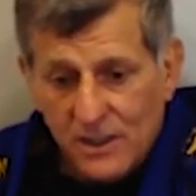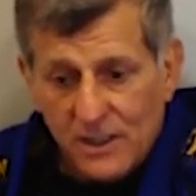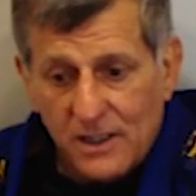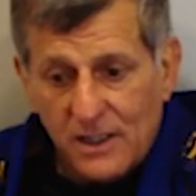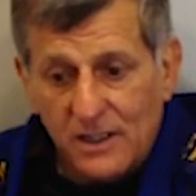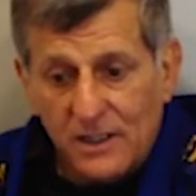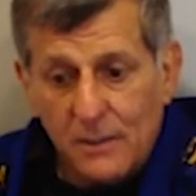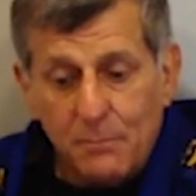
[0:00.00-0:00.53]

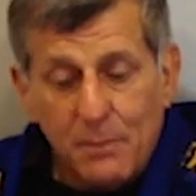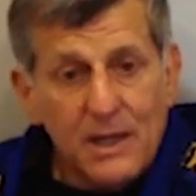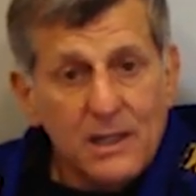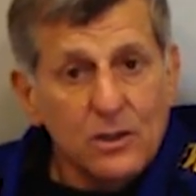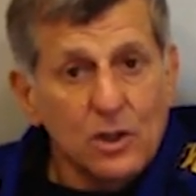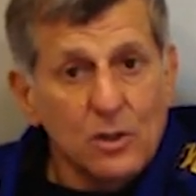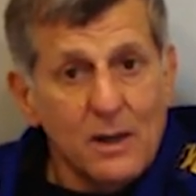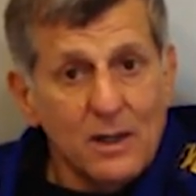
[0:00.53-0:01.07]

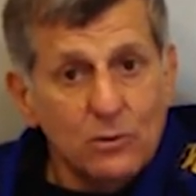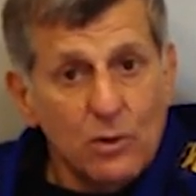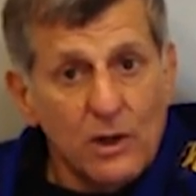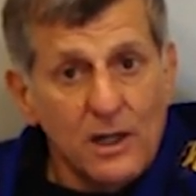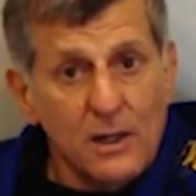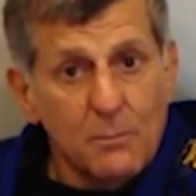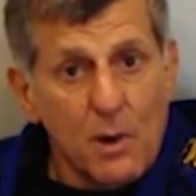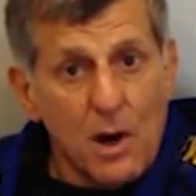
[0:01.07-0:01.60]
Depending on my
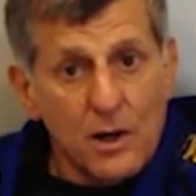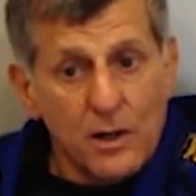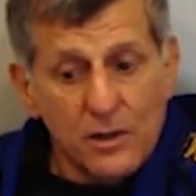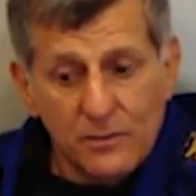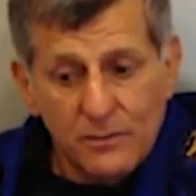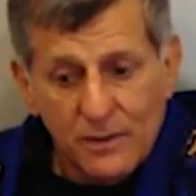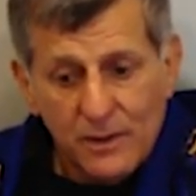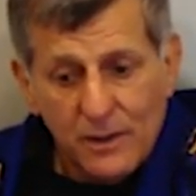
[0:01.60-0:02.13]
training
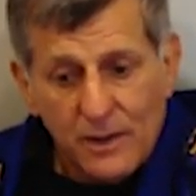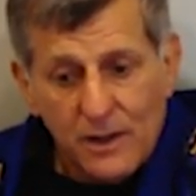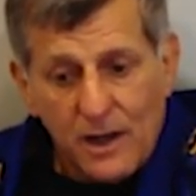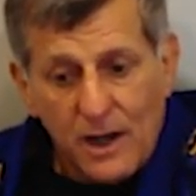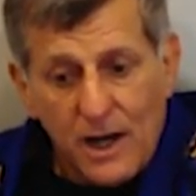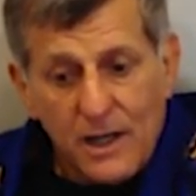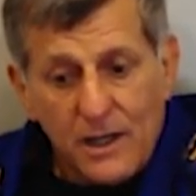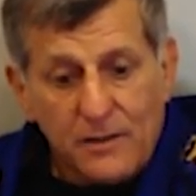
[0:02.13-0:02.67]
partner,
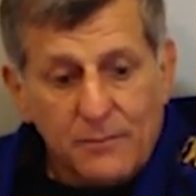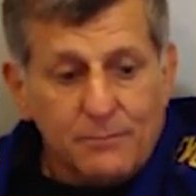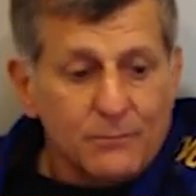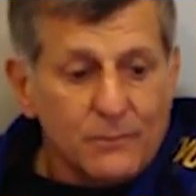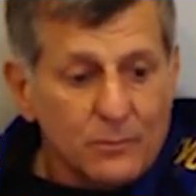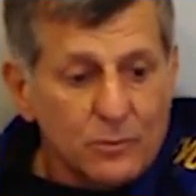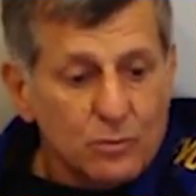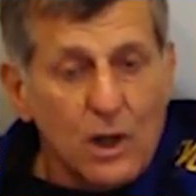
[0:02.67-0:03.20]
I
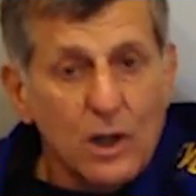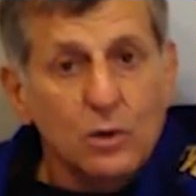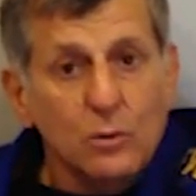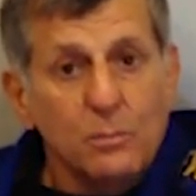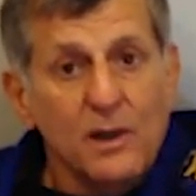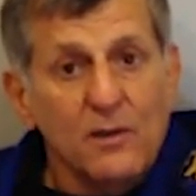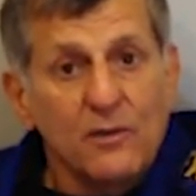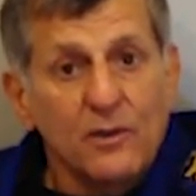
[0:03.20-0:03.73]
try to
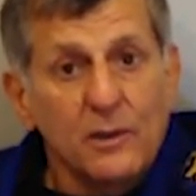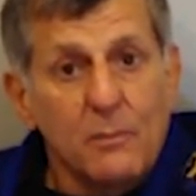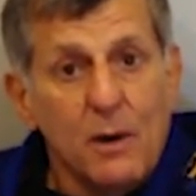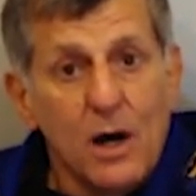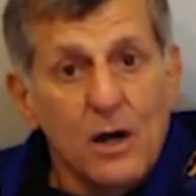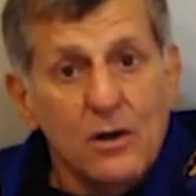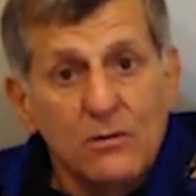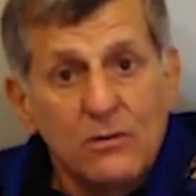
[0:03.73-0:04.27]
play from the
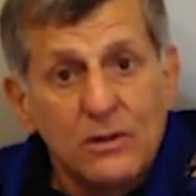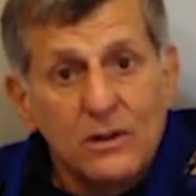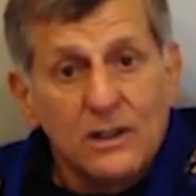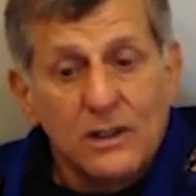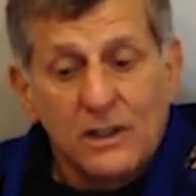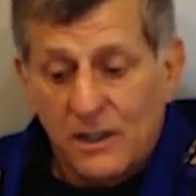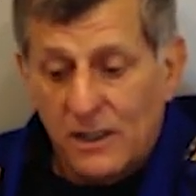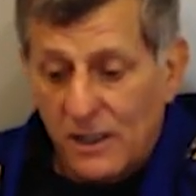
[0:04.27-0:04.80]
bottom
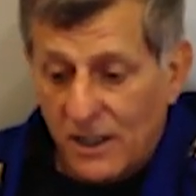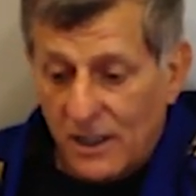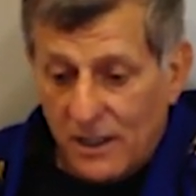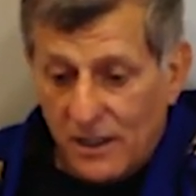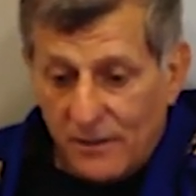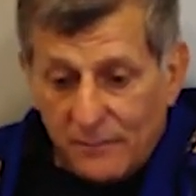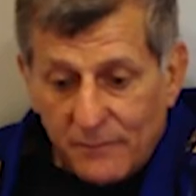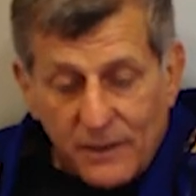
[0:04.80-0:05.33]

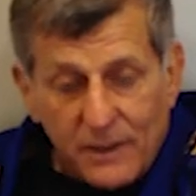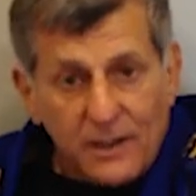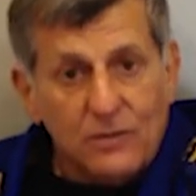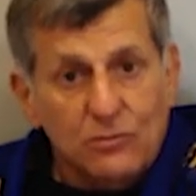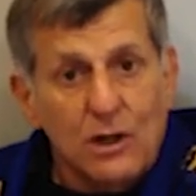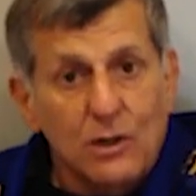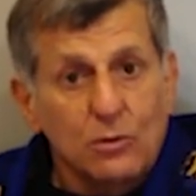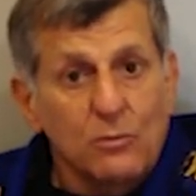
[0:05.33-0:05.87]
and
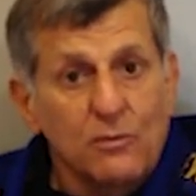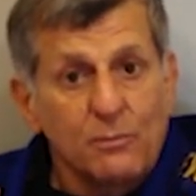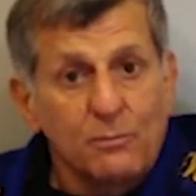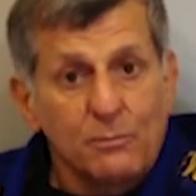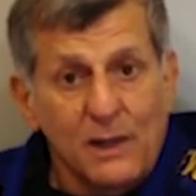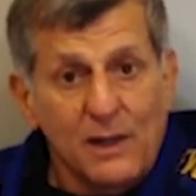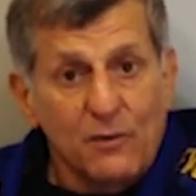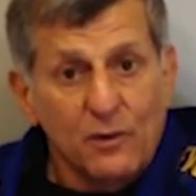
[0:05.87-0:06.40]
try to
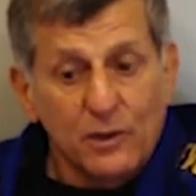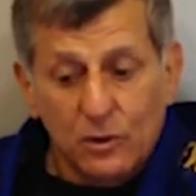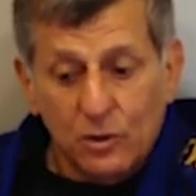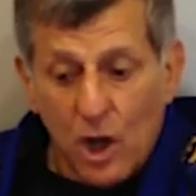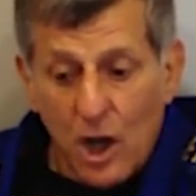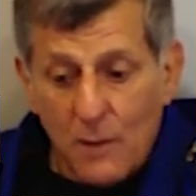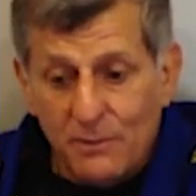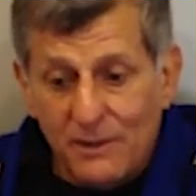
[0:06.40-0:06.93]
play from the
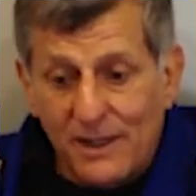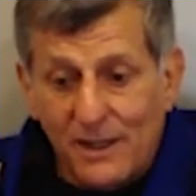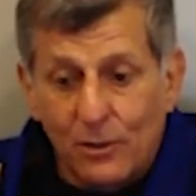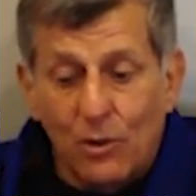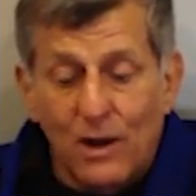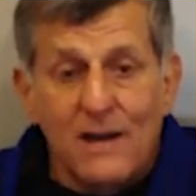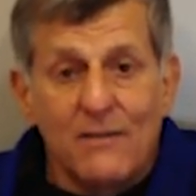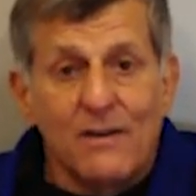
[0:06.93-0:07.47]
top, that I
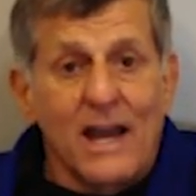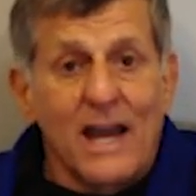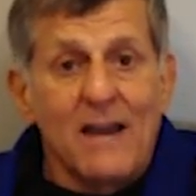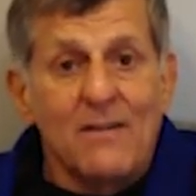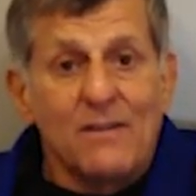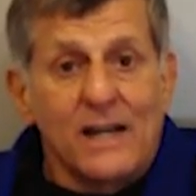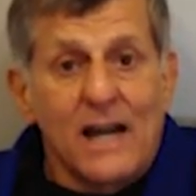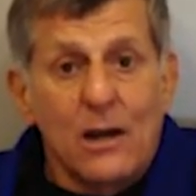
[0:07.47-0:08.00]
don't have a
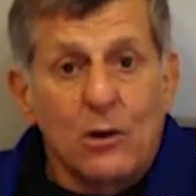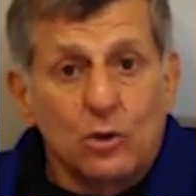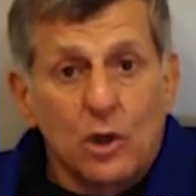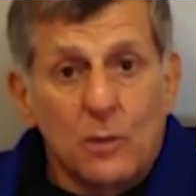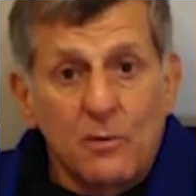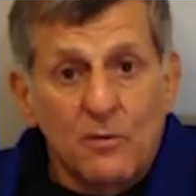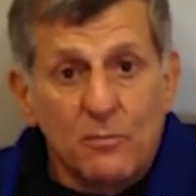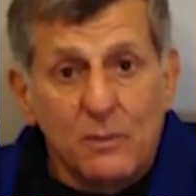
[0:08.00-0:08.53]
heavy guy on
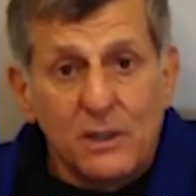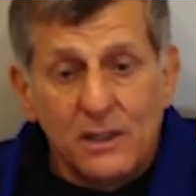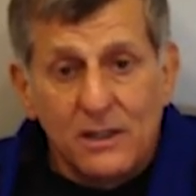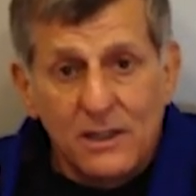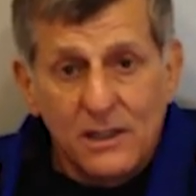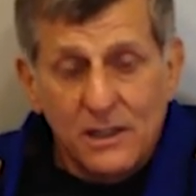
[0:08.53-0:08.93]
top of me.